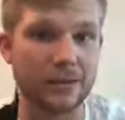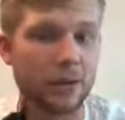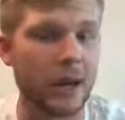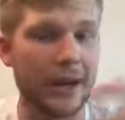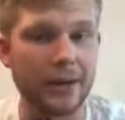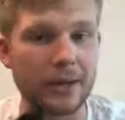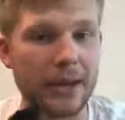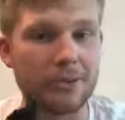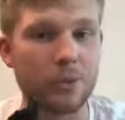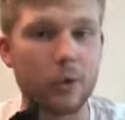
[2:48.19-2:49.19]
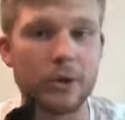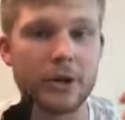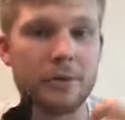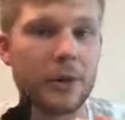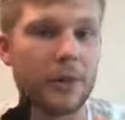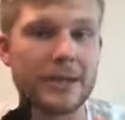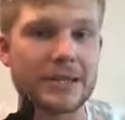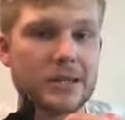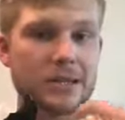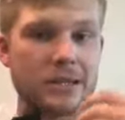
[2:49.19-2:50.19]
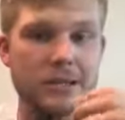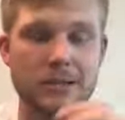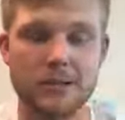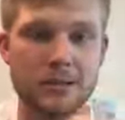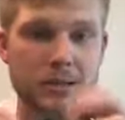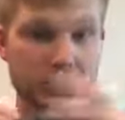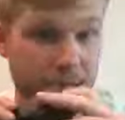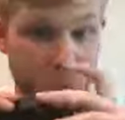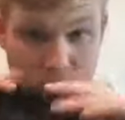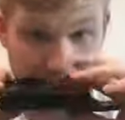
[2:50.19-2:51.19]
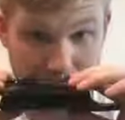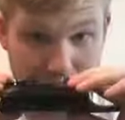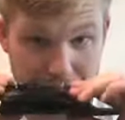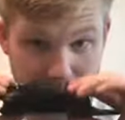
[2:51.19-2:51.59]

so I don't have to worry about this deforming.